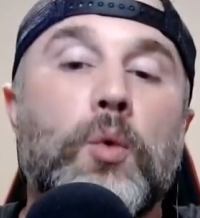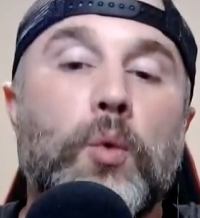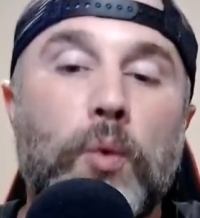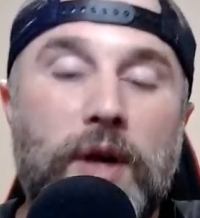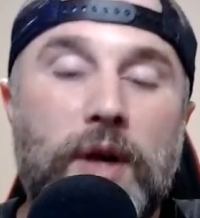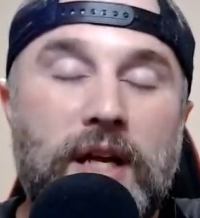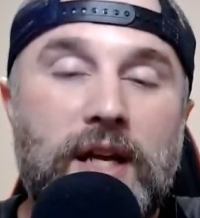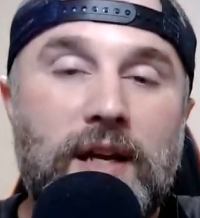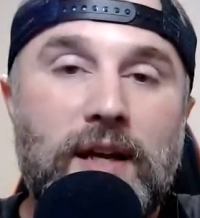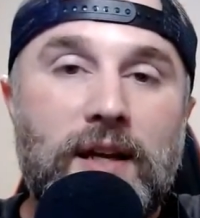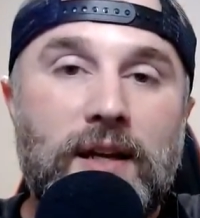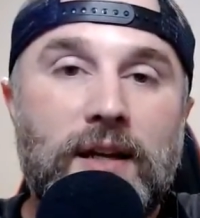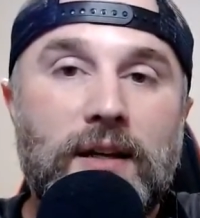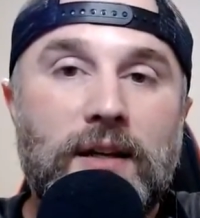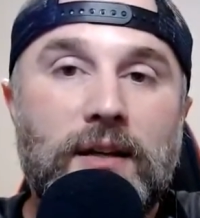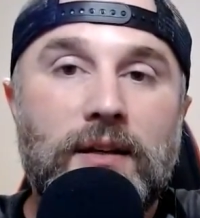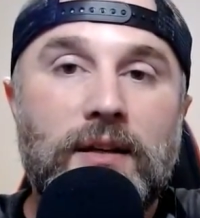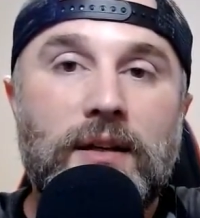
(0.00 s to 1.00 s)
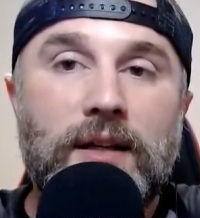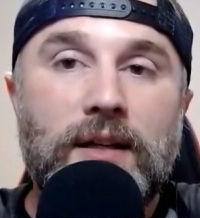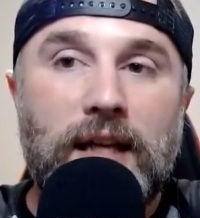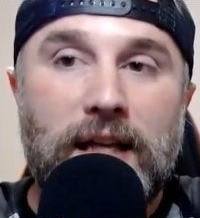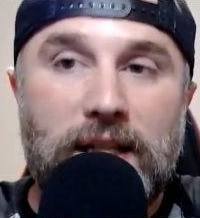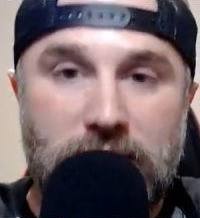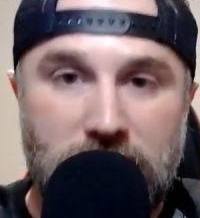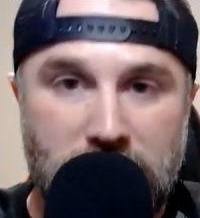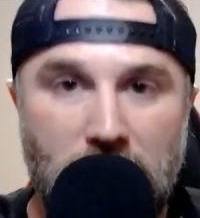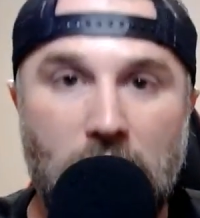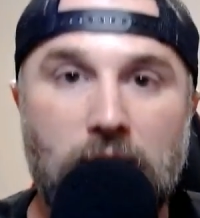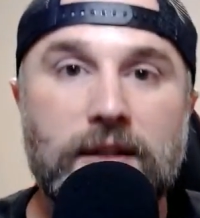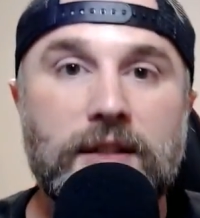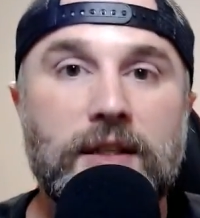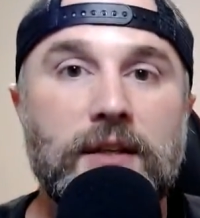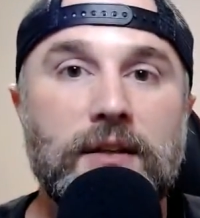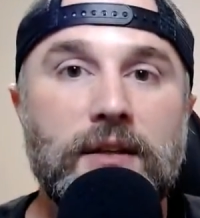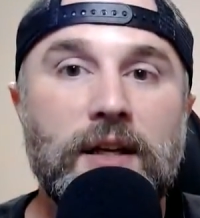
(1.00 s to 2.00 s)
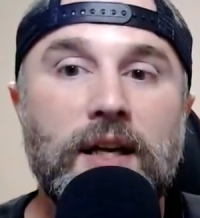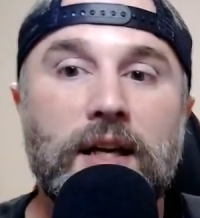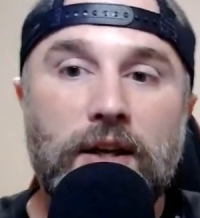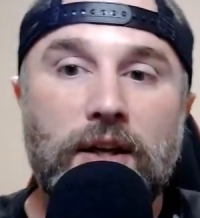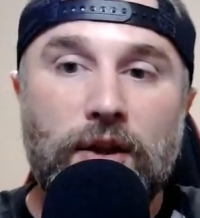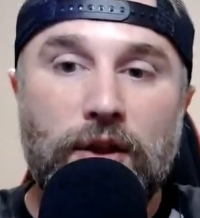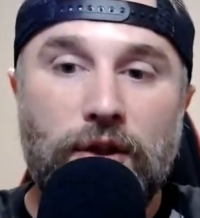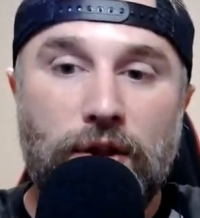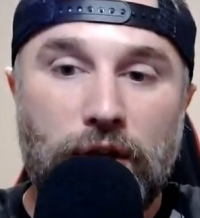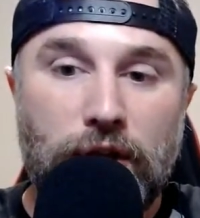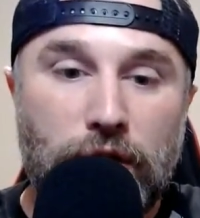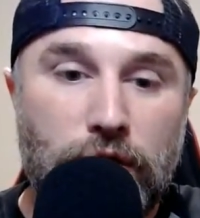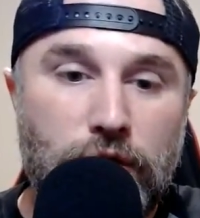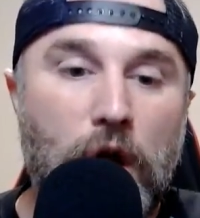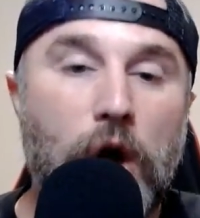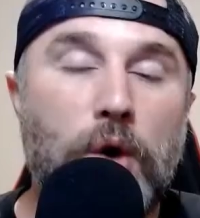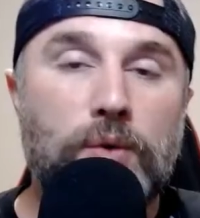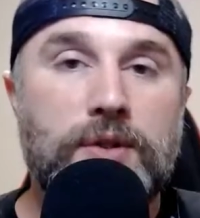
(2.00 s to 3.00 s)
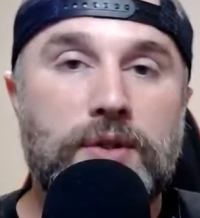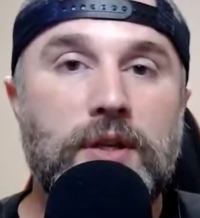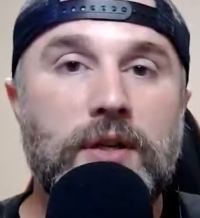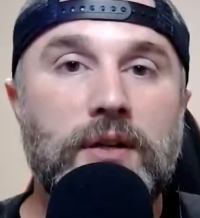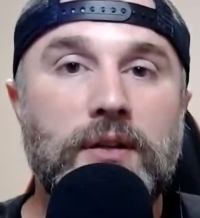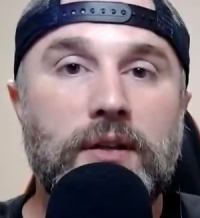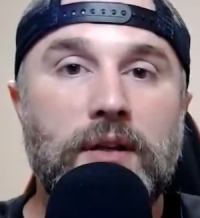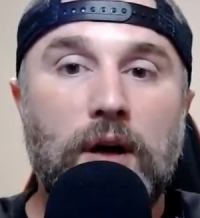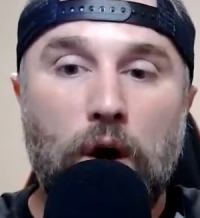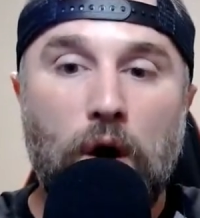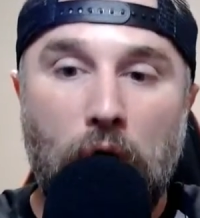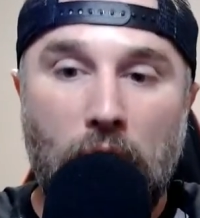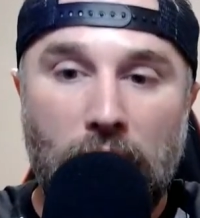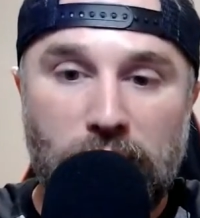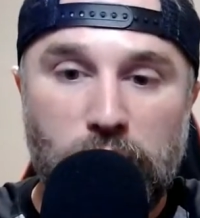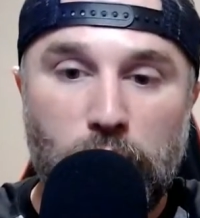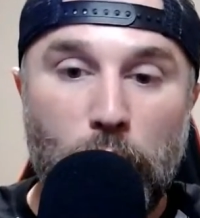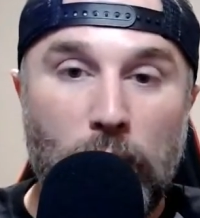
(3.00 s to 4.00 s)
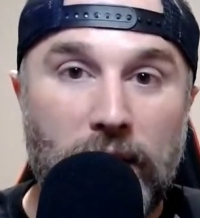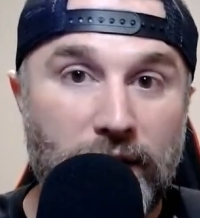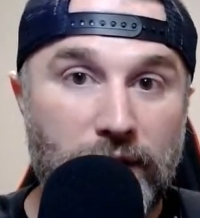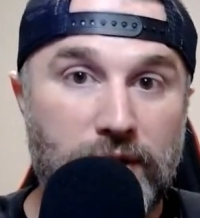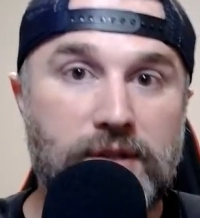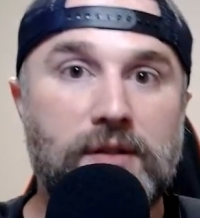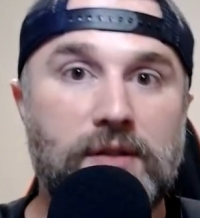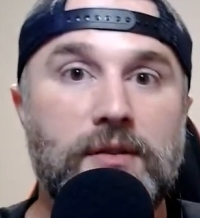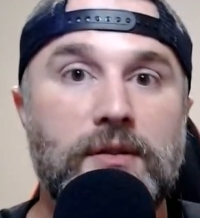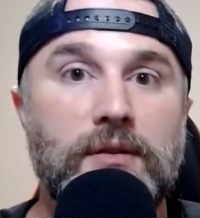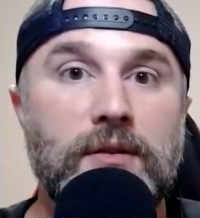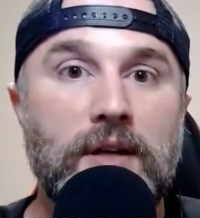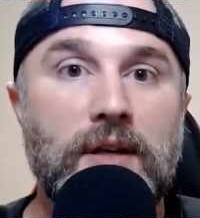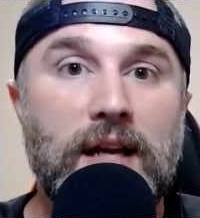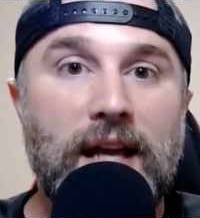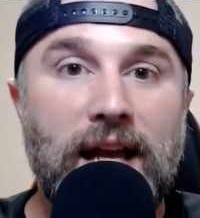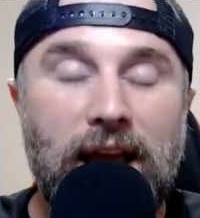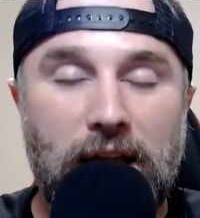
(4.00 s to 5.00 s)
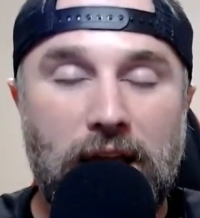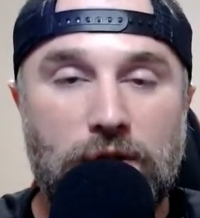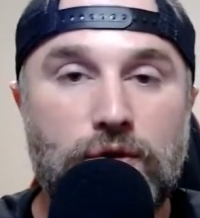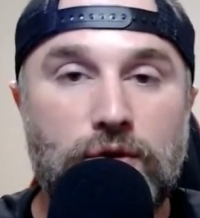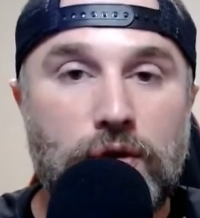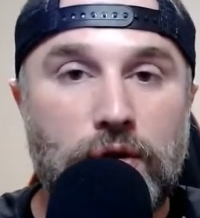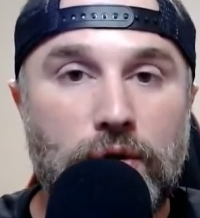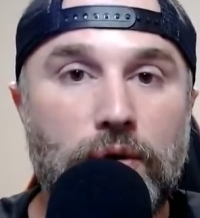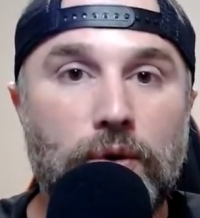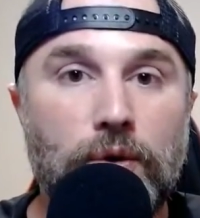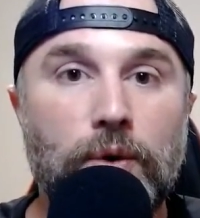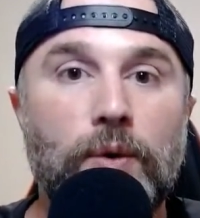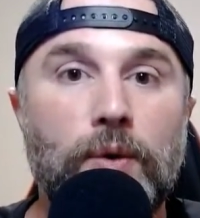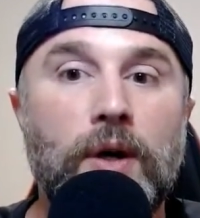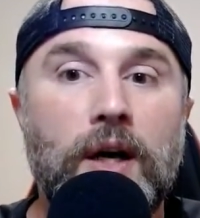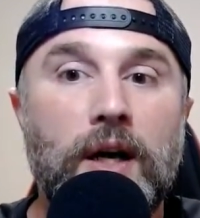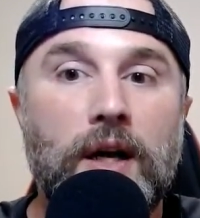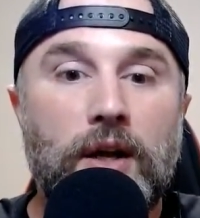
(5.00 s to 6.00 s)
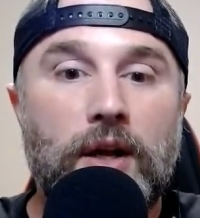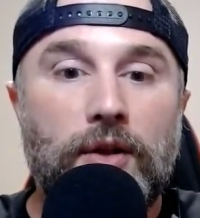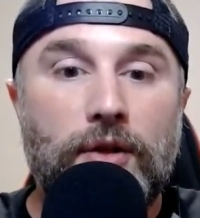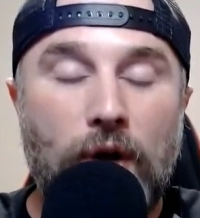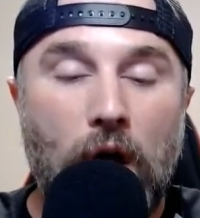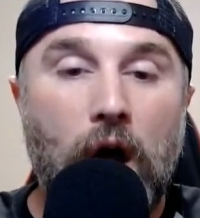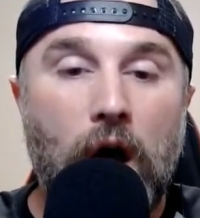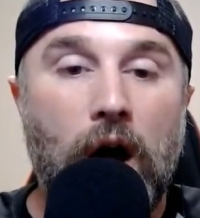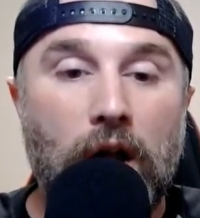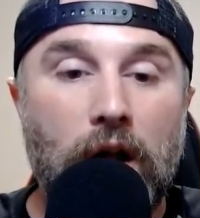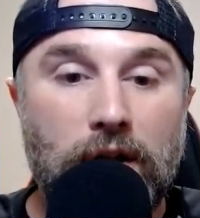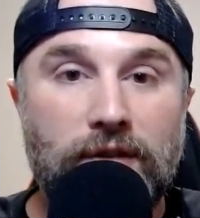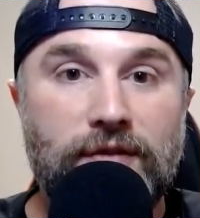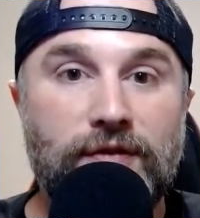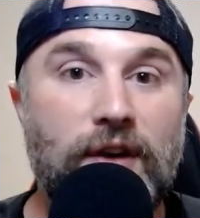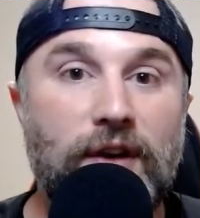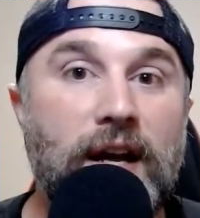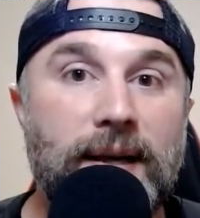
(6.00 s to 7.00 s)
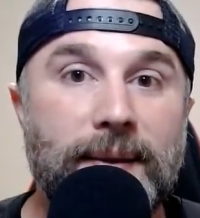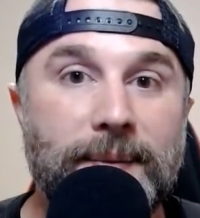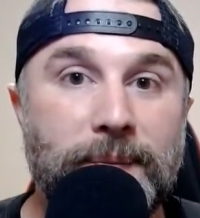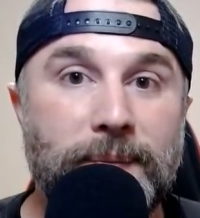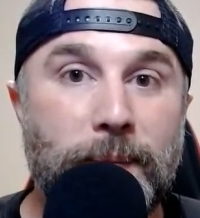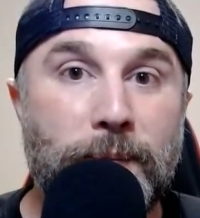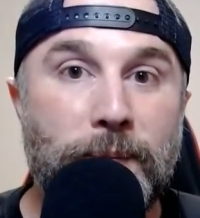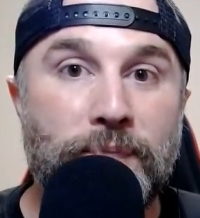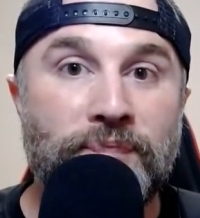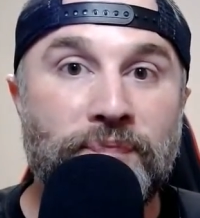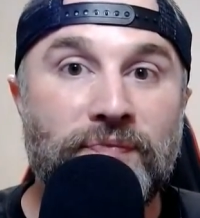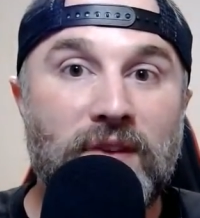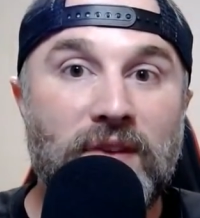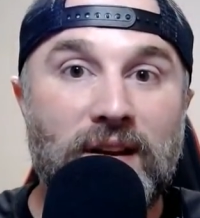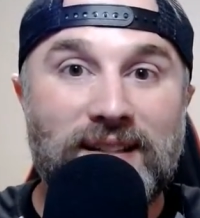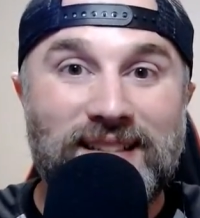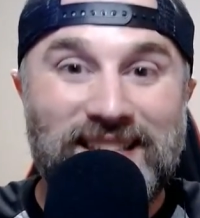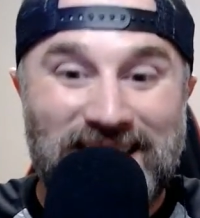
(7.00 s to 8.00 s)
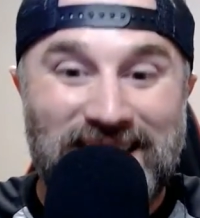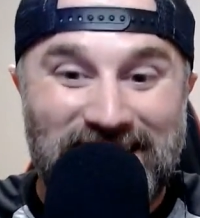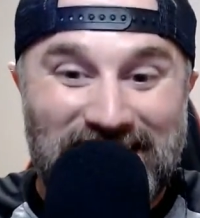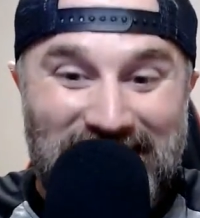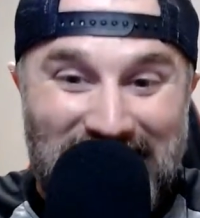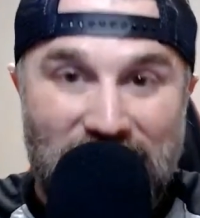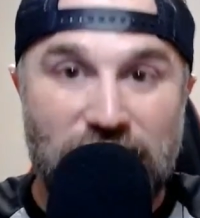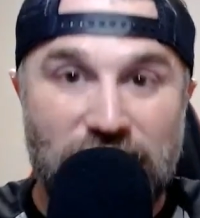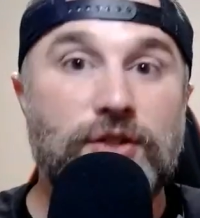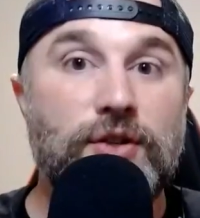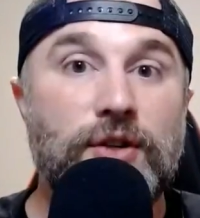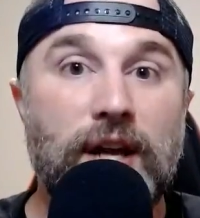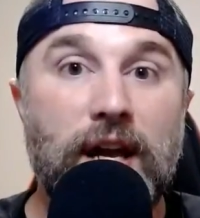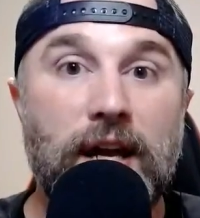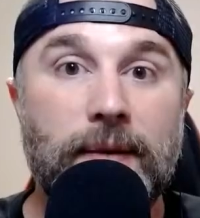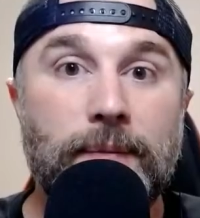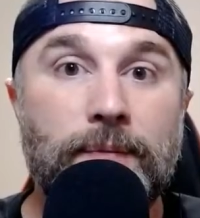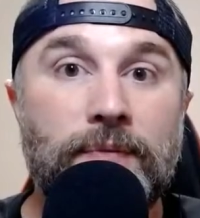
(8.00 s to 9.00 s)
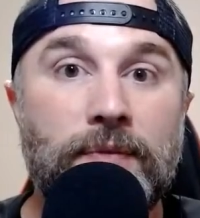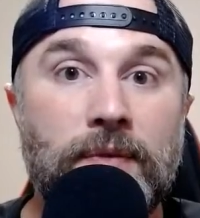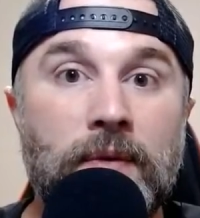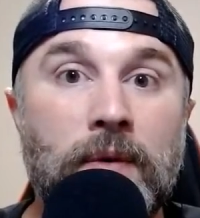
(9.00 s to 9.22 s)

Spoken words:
We inducted the GOAT of winners into the Hall of Fame yesterday.